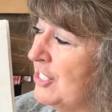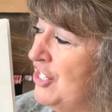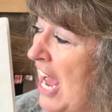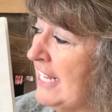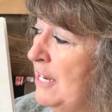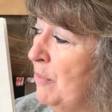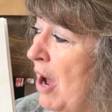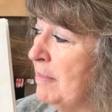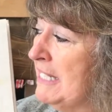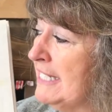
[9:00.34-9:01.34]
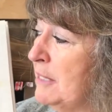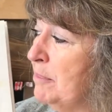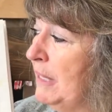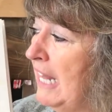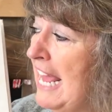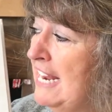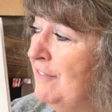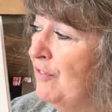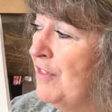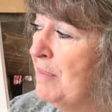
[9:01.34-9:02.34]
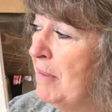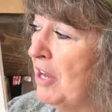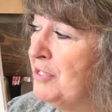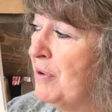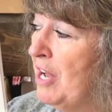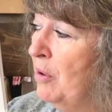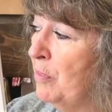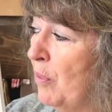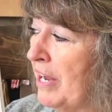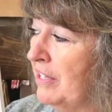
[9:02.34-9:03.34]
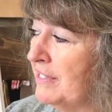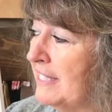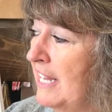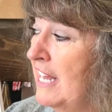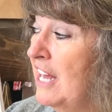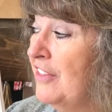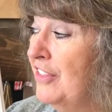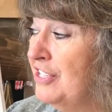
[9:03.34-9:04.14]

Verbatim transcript: Jackie Robinson played for the Montreal Royals, the